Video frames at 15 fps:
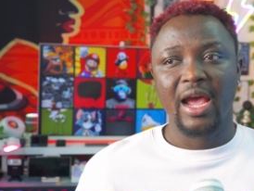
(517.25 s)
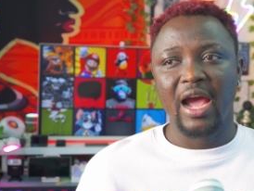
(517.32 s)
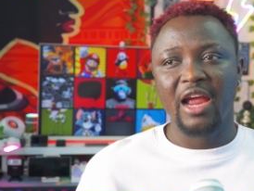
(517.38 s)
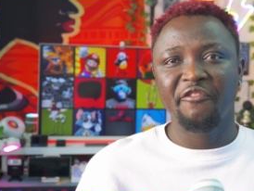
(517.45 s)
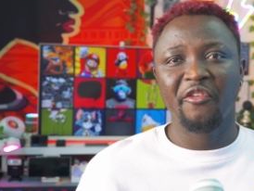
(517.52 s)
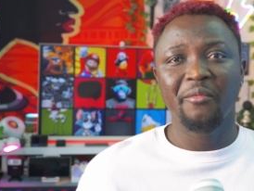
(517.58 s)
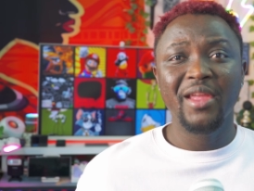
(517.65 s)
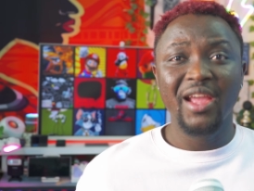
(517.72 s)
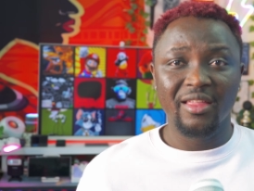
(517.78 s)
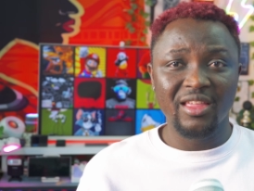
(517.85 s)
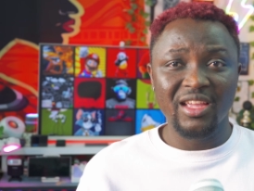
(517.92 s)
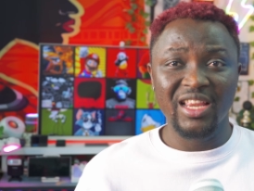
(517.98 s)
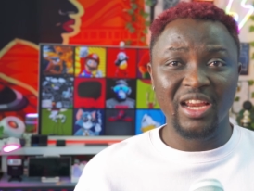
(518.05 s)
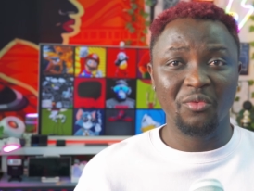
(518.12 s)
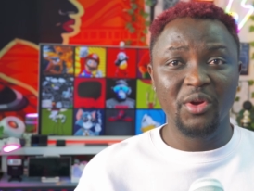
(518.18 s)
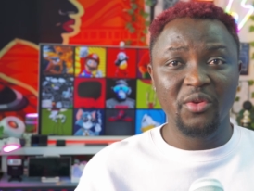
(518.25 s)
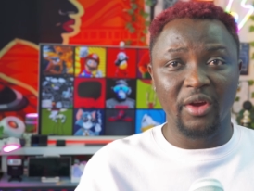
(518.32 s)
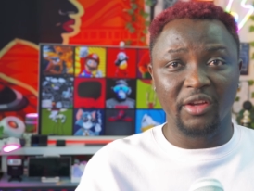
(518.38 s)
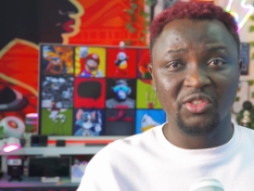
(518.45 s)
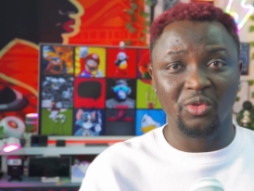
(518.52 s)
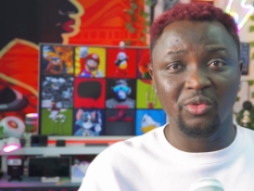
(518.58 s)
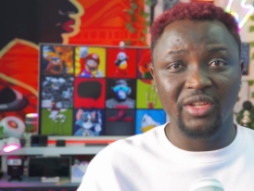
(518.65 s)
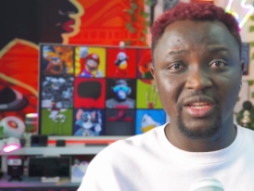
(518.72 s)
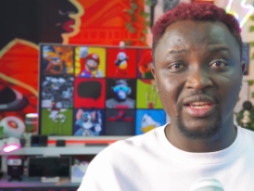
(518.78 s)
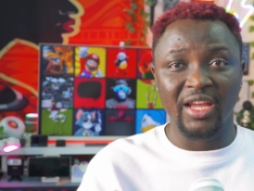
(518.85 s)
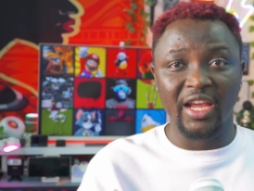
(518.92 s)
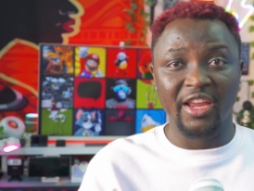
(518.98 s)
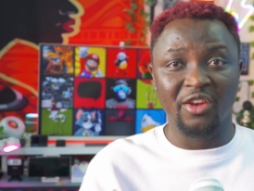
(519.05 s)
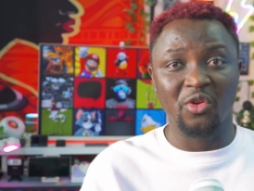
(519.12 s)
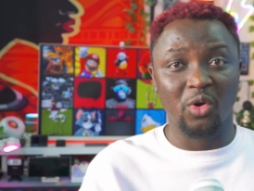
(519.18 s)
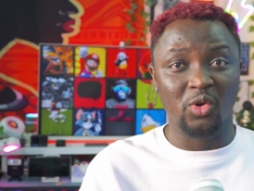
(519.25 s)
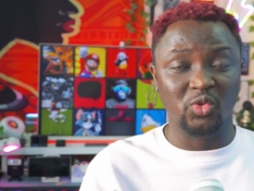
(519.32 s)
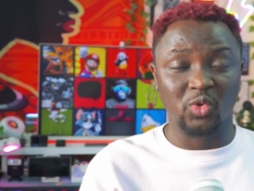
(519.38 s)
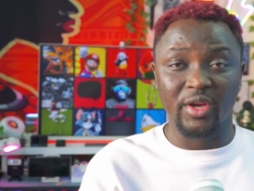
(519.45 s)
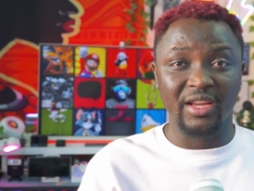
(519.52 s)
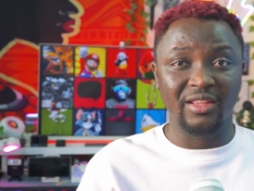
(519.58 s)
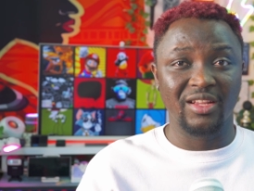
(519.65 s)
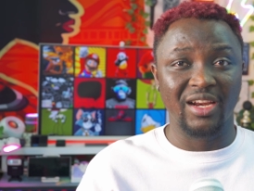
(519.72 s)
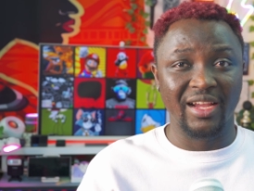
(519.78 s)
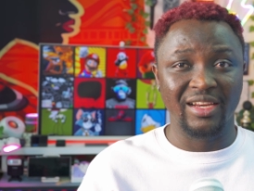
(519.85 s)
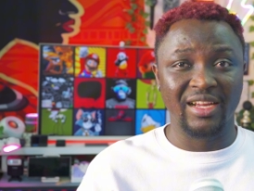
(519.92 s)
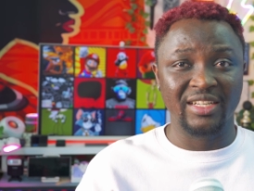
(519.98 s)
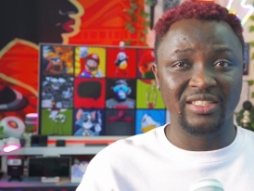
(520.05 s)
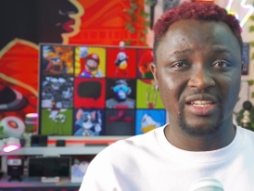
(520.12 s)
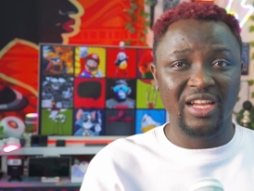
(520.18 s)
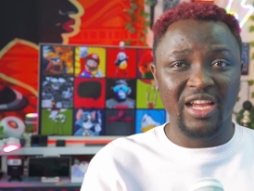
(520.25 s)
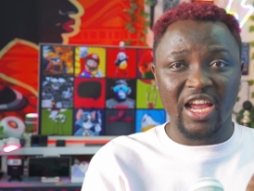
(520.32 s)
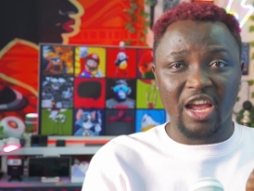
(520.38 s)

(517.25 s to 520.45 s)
And for me, I think that when you are shooting indoors or anything like that,